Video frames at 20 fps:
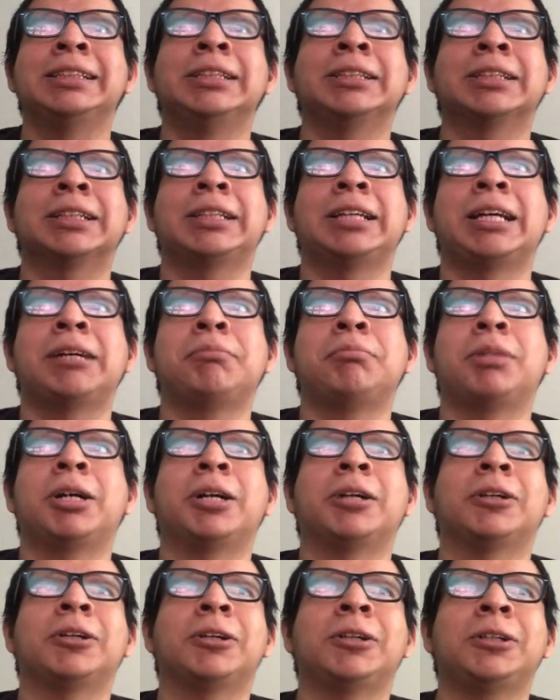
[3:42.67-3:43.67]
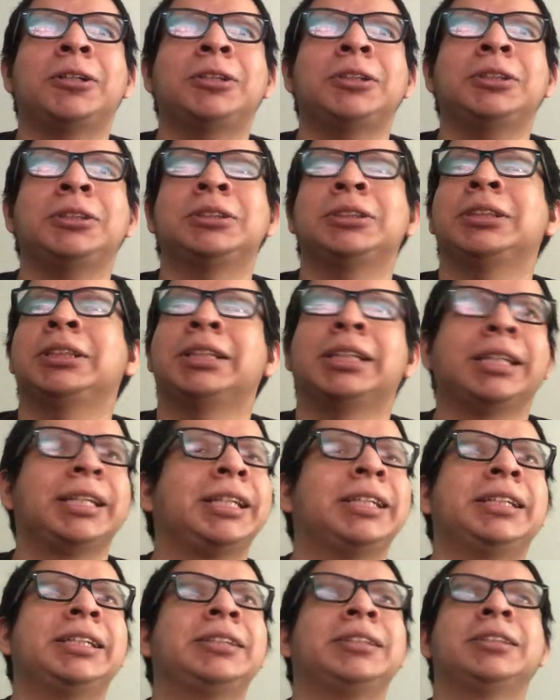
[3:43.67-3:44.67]
Can have my heart
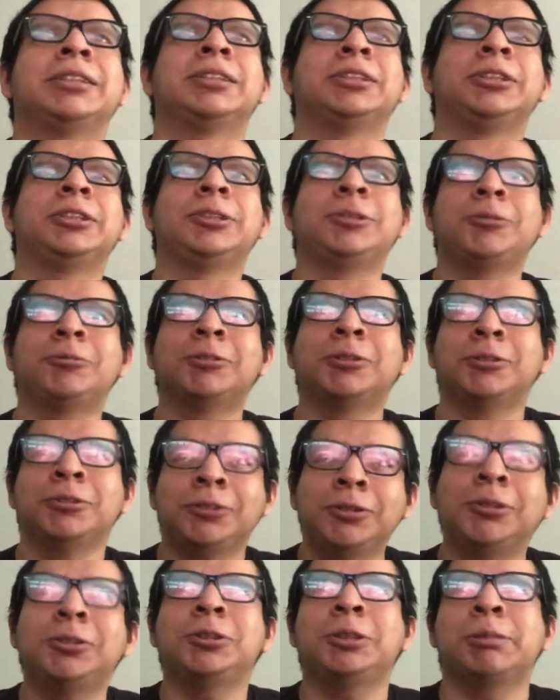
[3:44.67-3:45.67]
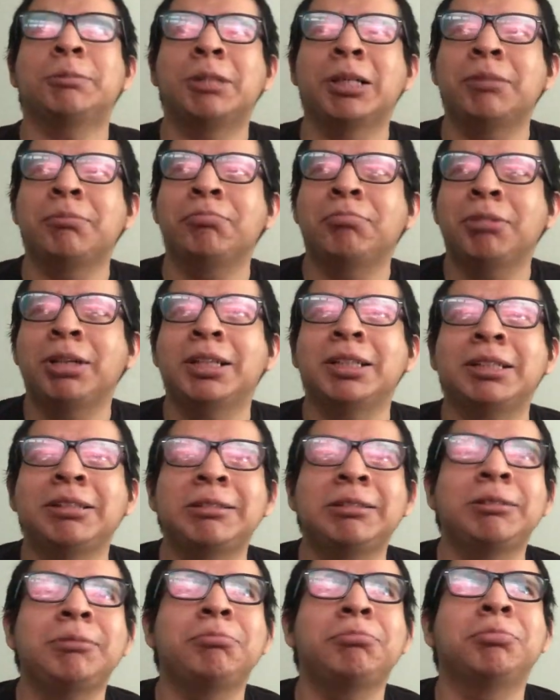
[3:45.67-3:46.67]
and you won't use my
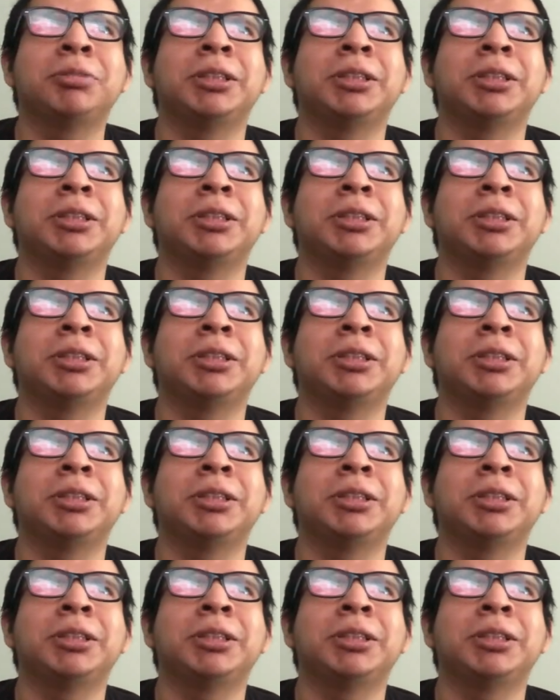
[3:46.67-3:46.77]
mind,